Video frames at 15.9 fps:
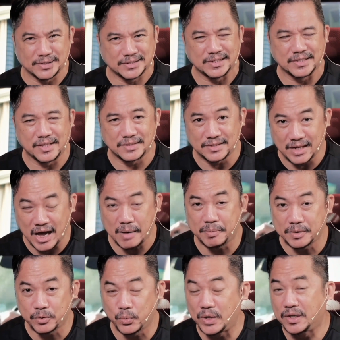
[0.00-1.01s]
in this gap
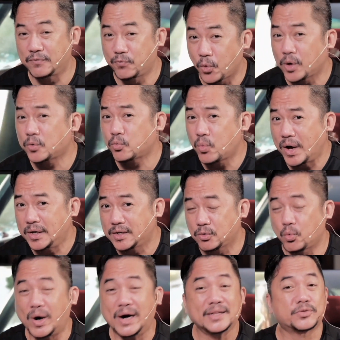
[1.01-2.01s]
between the Ford Ranger
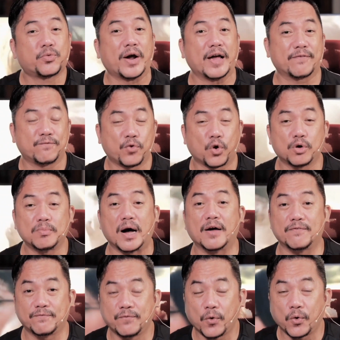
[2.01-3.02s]
Wildtrak
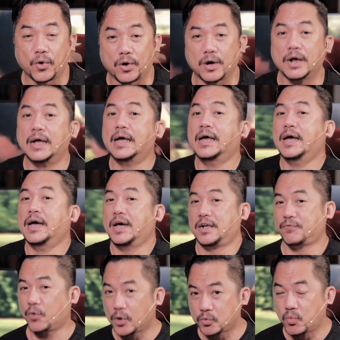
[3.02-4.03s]
4x4 and the
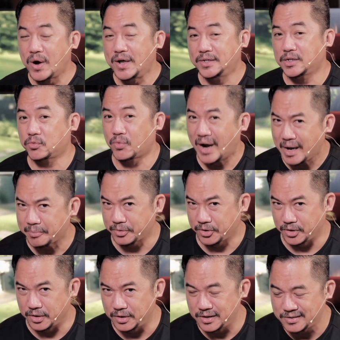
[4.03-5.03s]
Ford Ranger
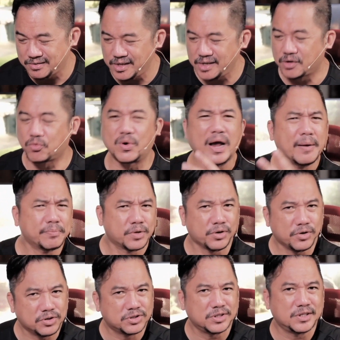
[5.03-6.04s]
Raptor. You see, the
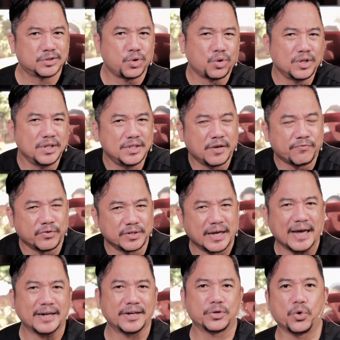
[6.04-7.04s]
Raptor is in a totally different
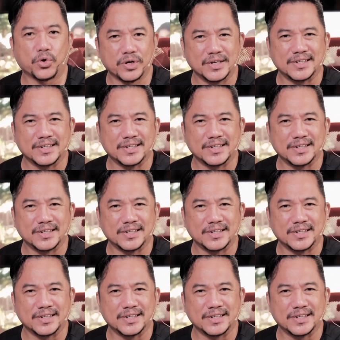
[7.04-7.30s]
category in